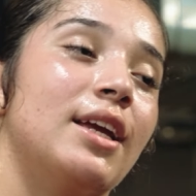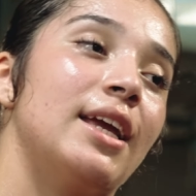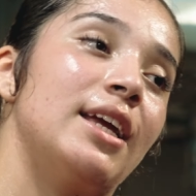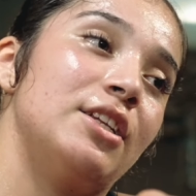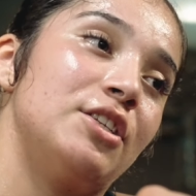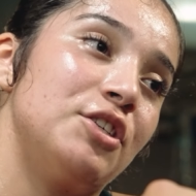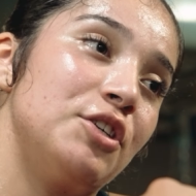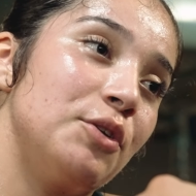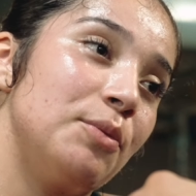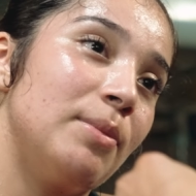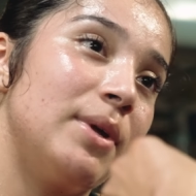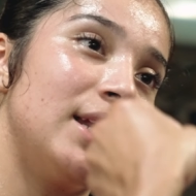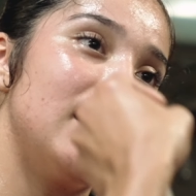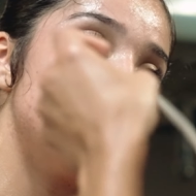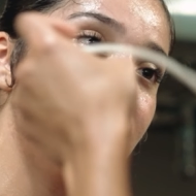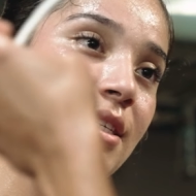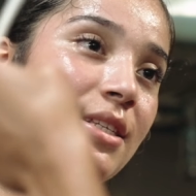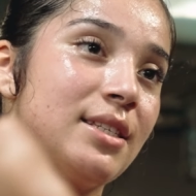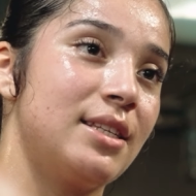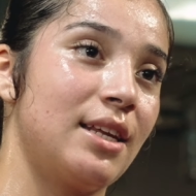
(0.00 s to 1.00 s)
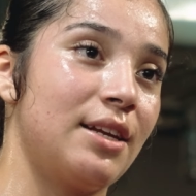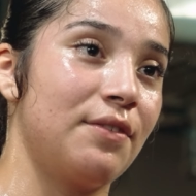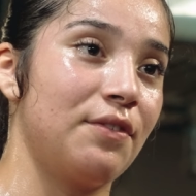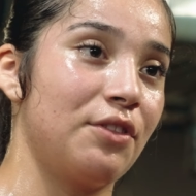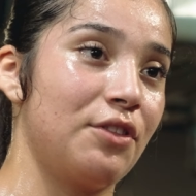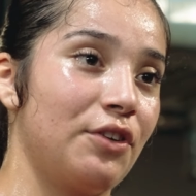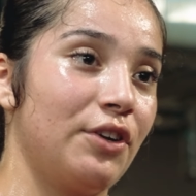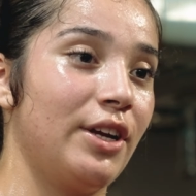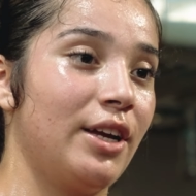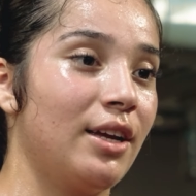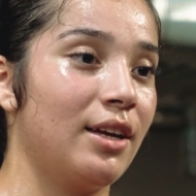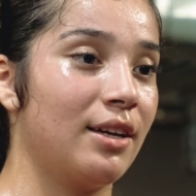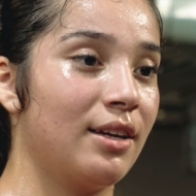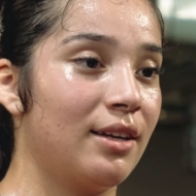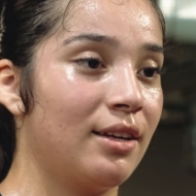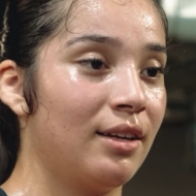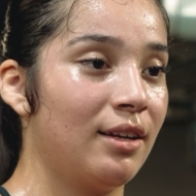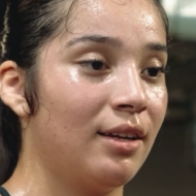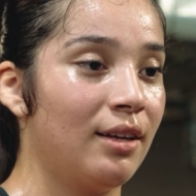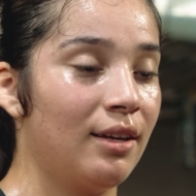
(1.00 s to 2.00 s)
get two minutes instead of three.
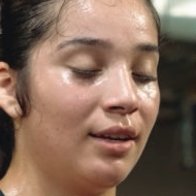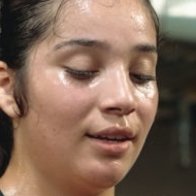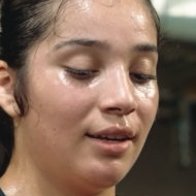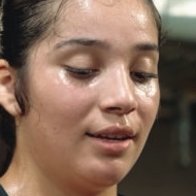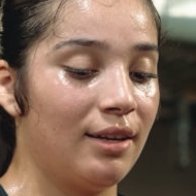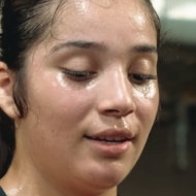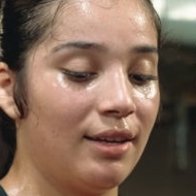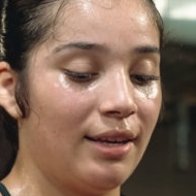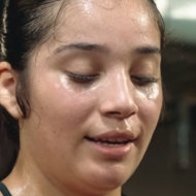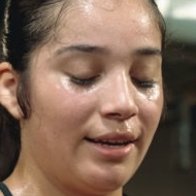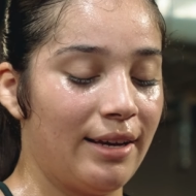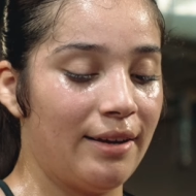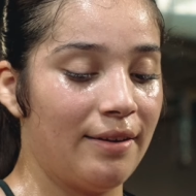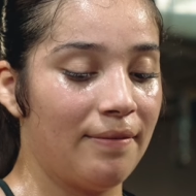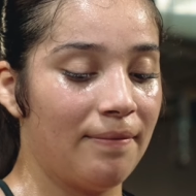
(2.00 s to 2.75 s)
Yeah. Yeah.